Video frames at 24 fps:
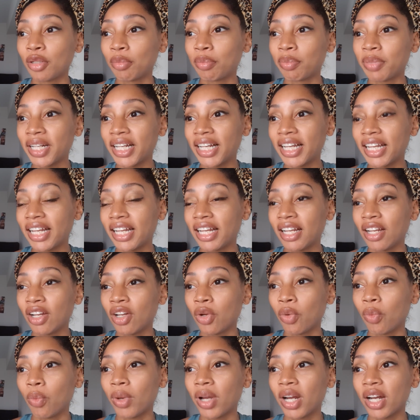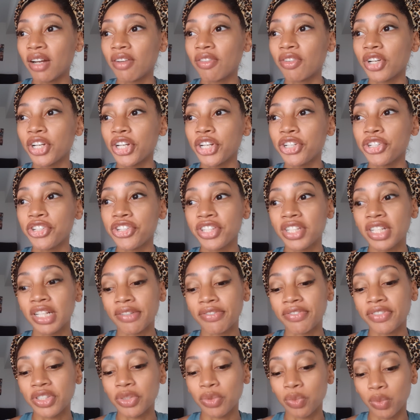But whatever your
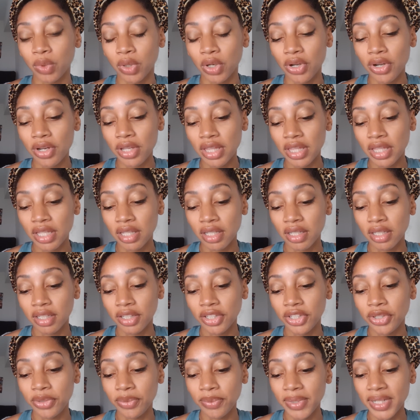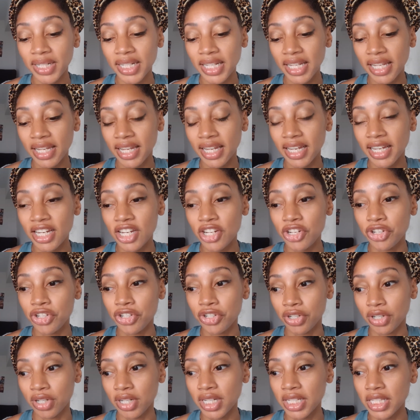stuff is worth, you want to get
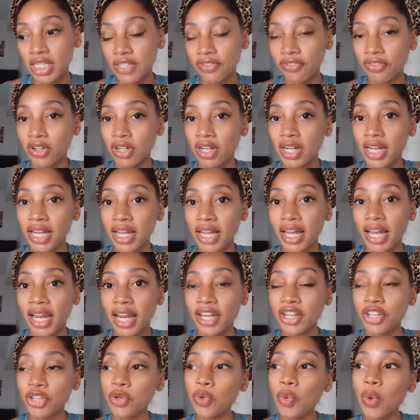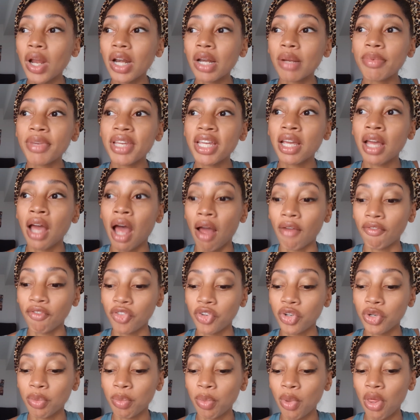insurance for it, and you want to be
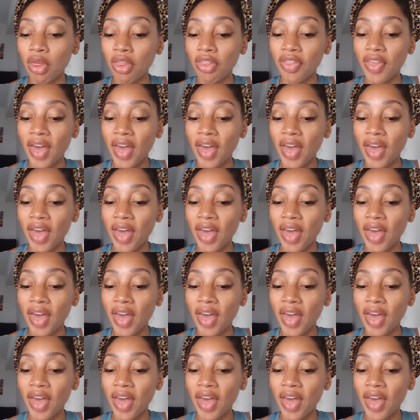comfortable